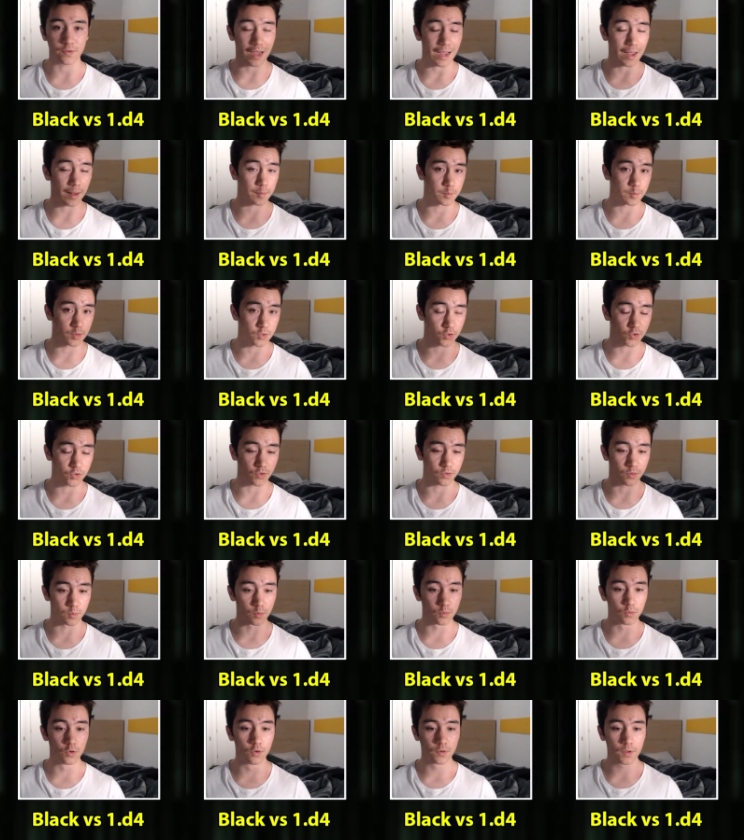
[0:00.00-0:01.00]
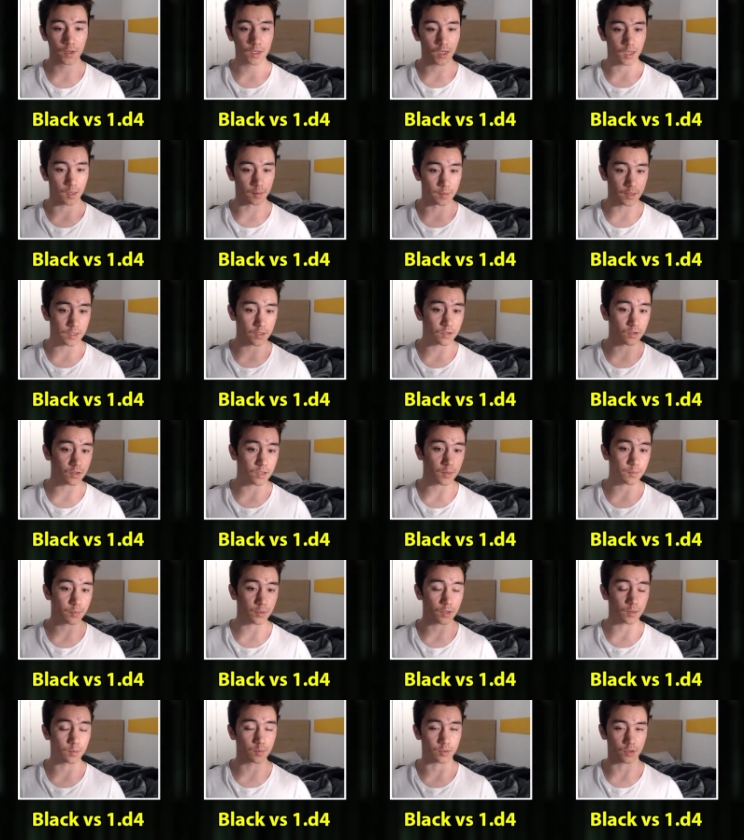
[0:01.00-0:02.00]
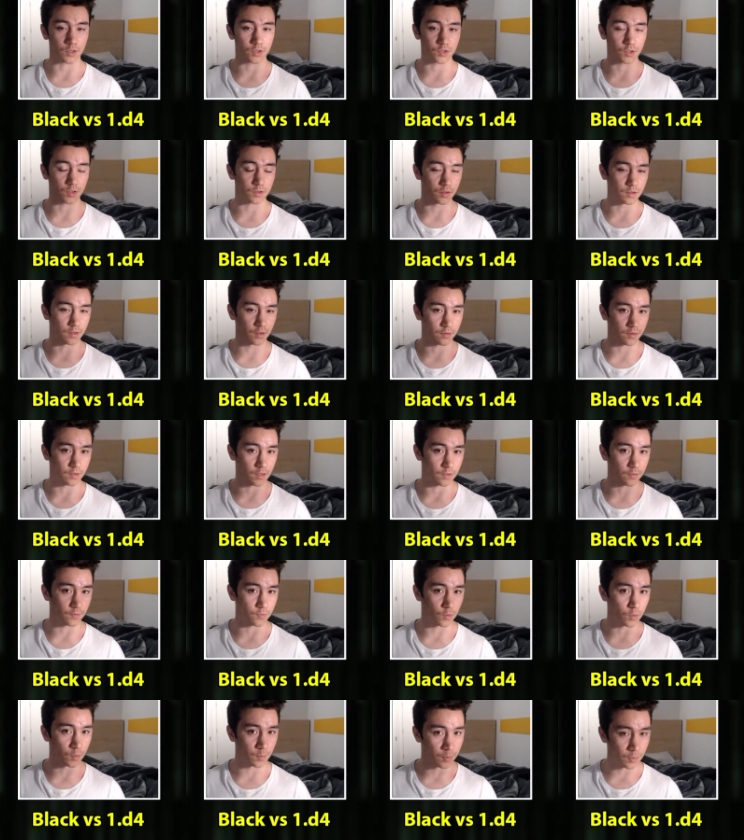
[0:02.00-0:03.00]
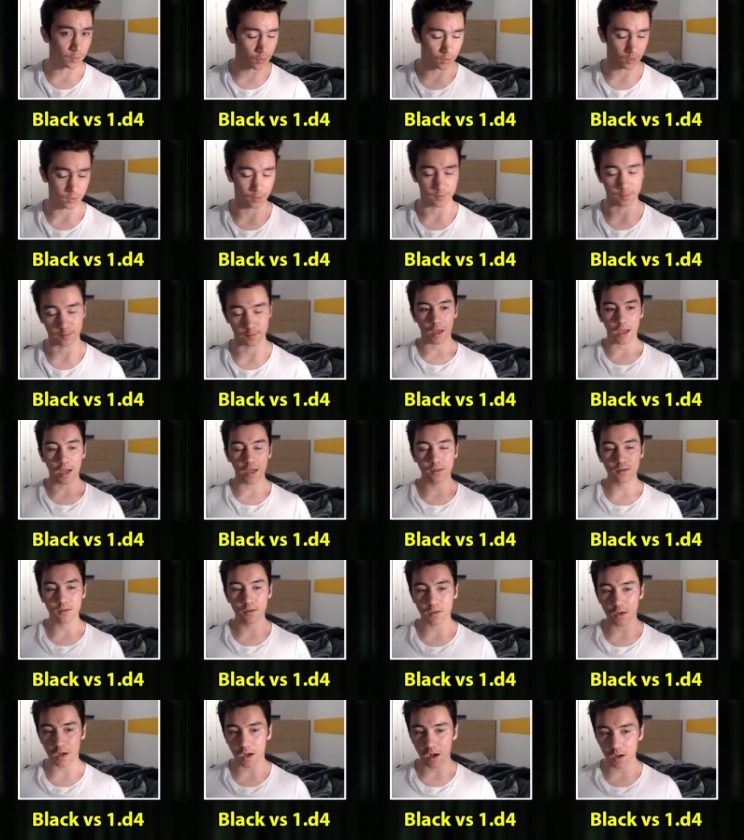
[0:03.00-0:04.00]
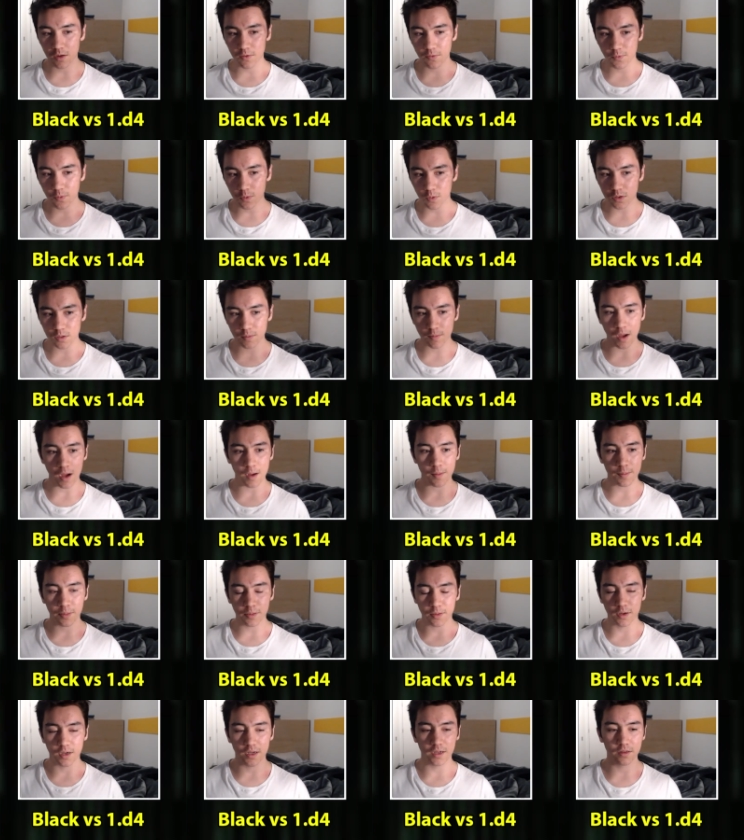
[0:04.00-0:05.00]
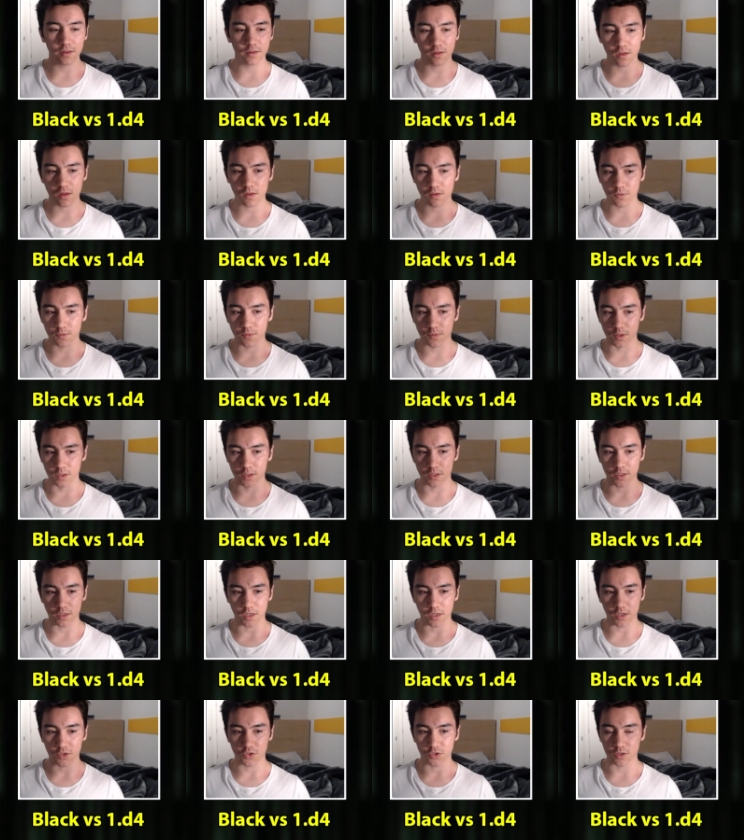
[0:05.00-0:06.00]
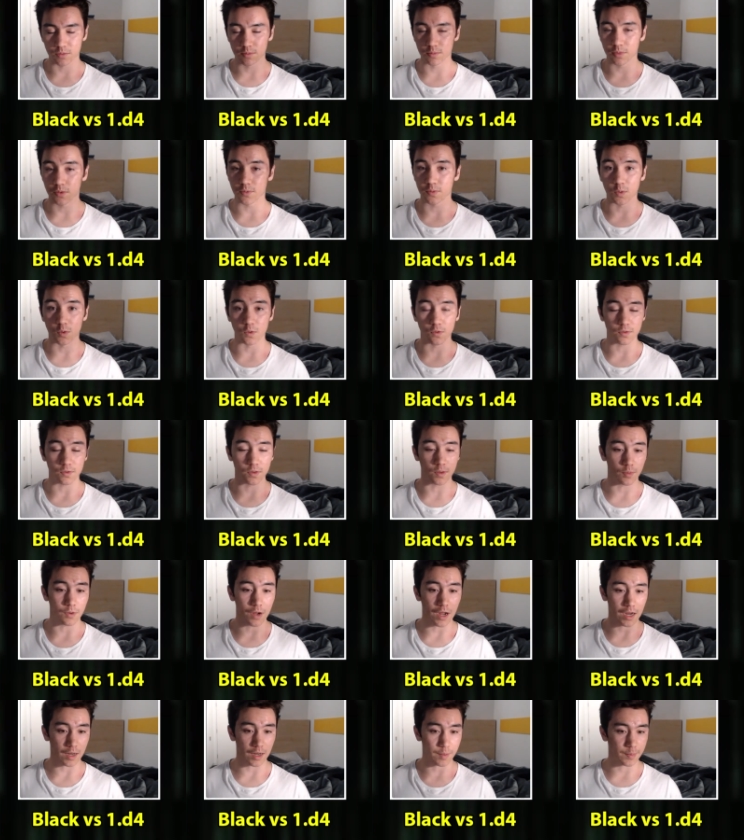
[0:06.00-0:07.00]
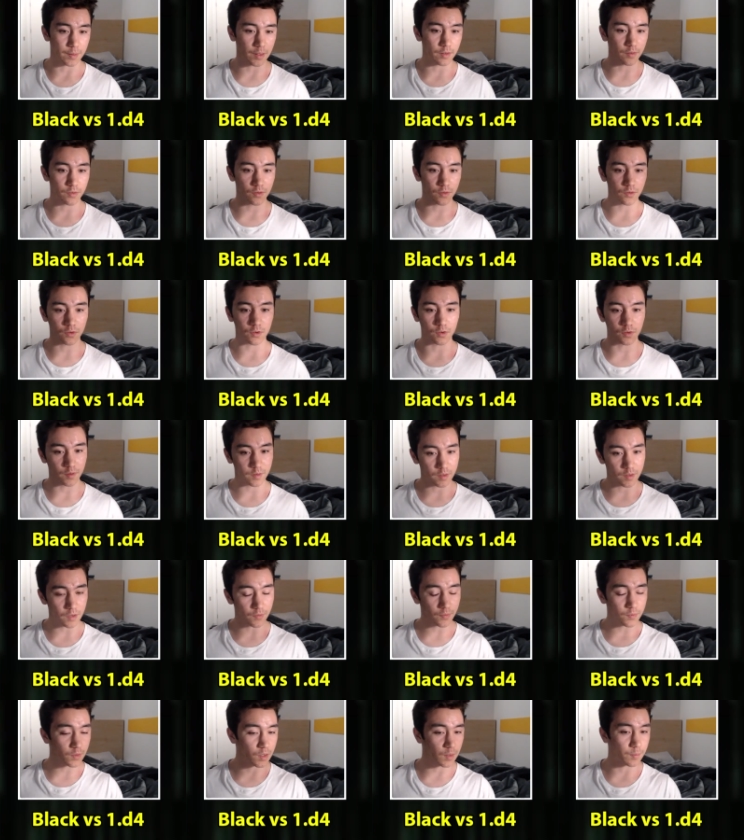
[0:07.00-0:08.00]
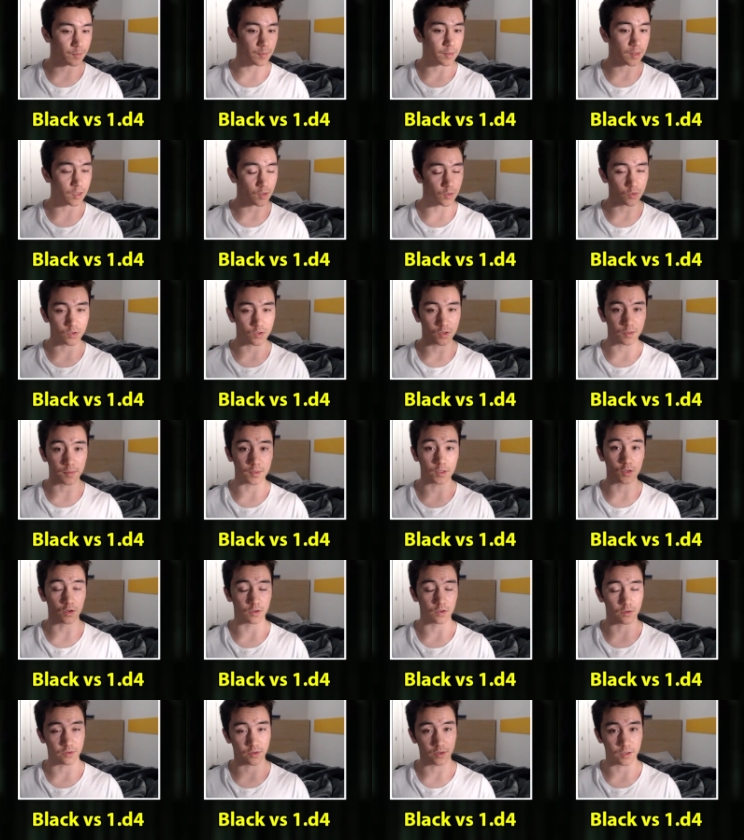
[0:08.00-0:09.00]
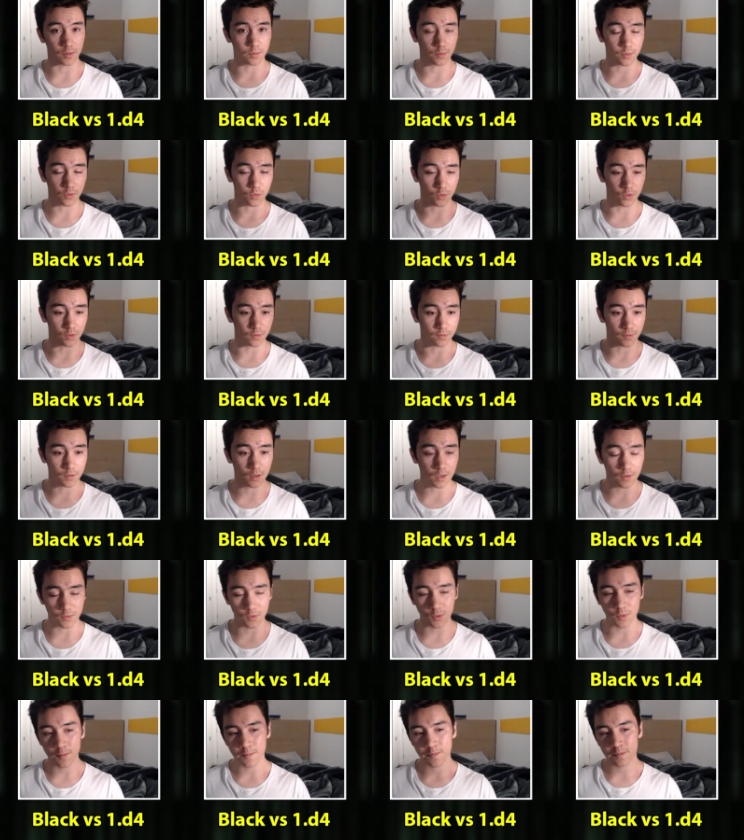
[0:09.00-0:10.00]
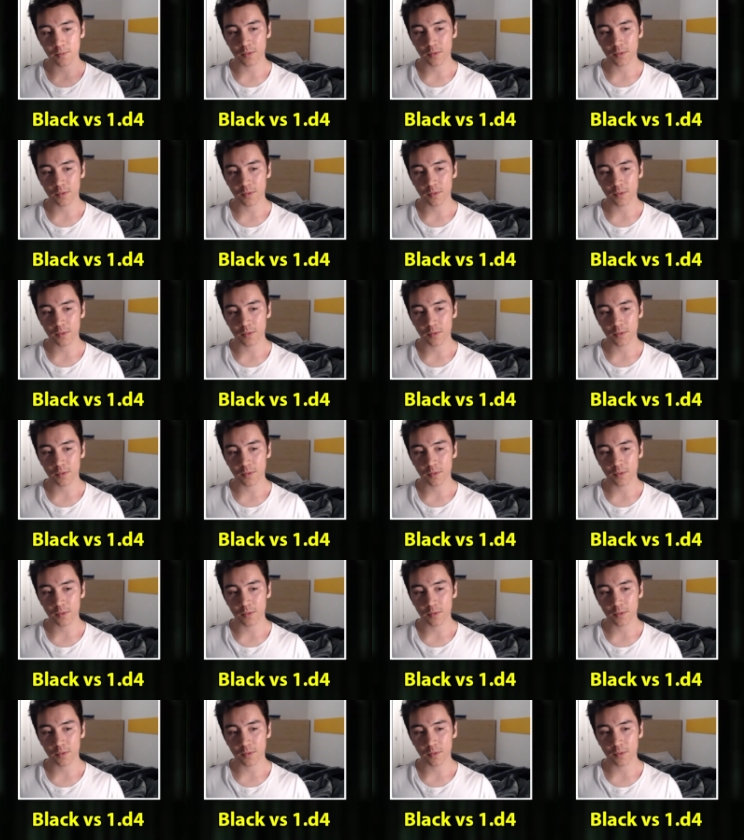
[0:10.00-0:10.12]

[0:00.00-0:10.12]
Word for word: ambitious move, immediately putting pressure on the c4 pawn. And I thought about playing this variation before for the black pieces, because it definitely appealed to me on some sort of level,